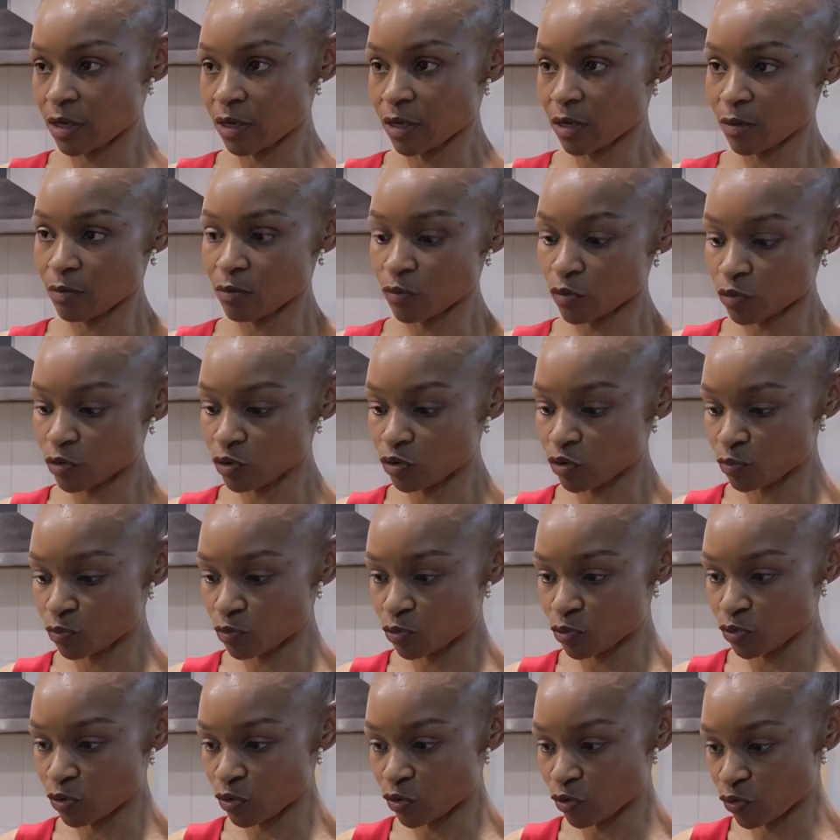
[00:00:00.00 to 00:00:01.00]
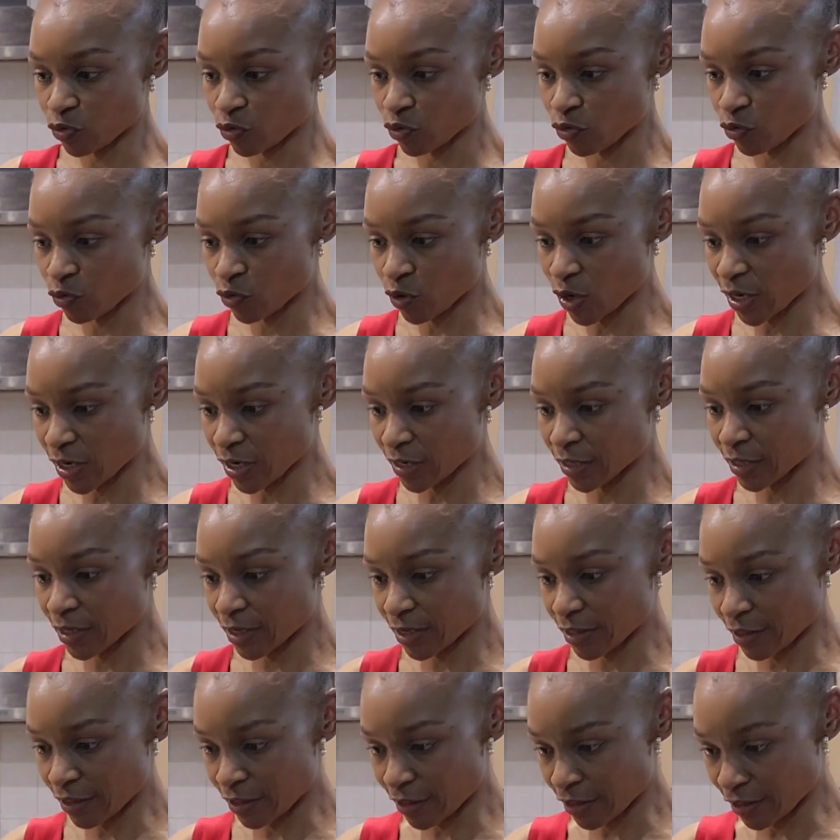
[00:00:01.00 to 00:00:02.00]
I'm going to put right
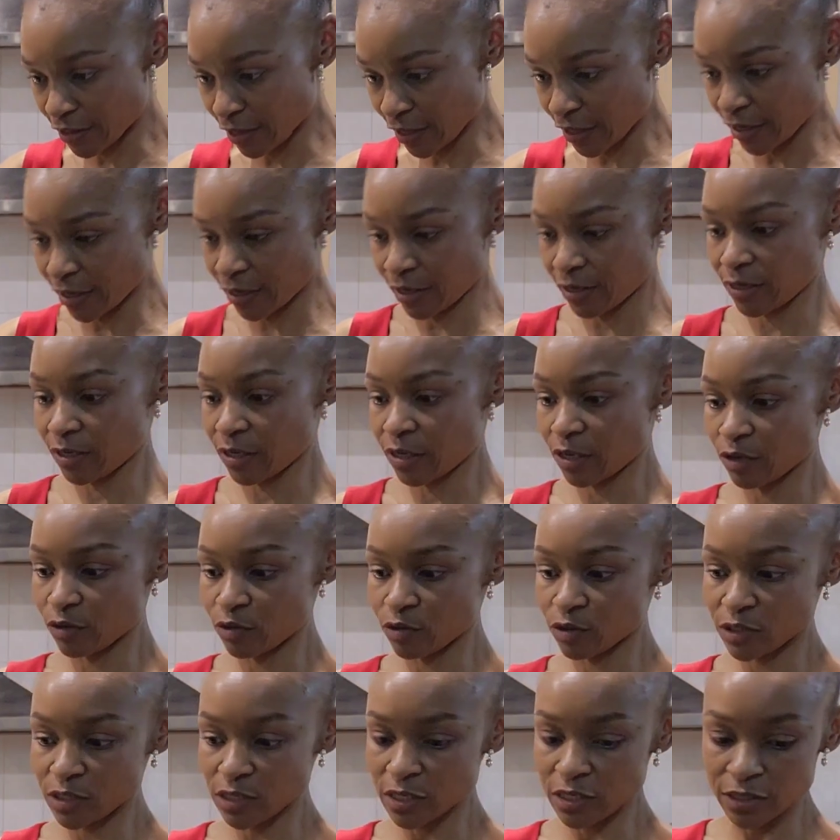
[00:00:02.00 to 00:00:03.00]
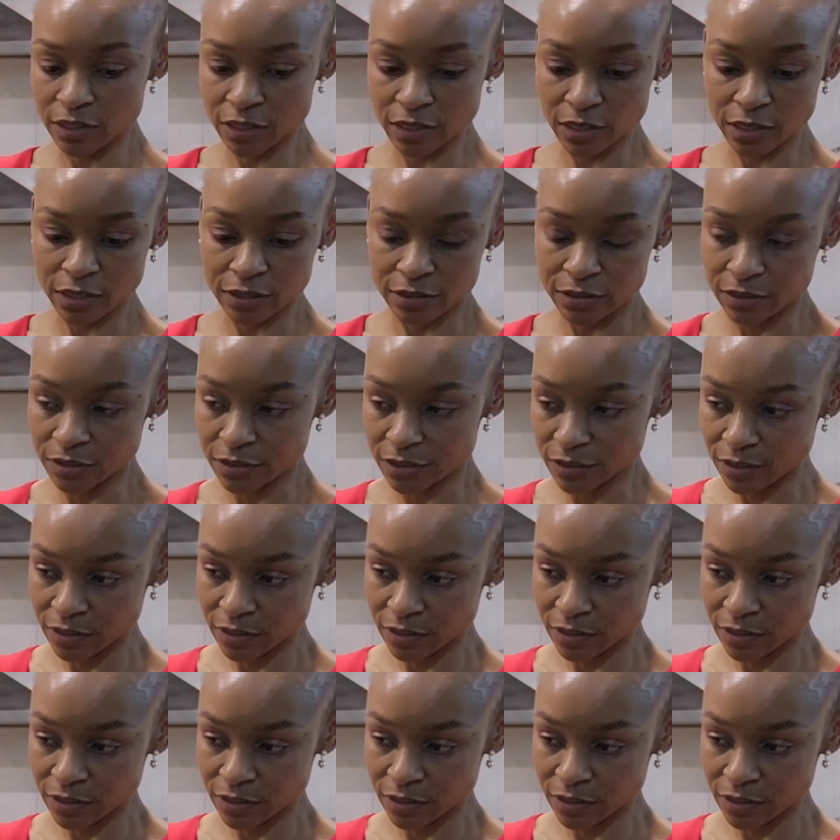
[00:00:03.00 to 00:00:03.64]
there. Can you see that?